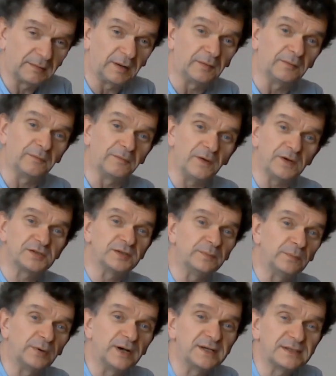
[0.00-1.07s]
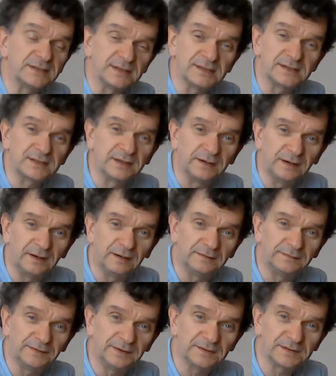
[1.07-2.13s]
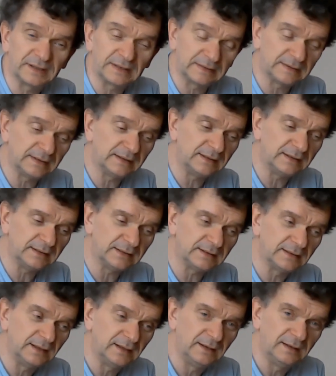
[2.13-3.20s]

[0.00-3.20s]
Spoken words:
own first impressions of using the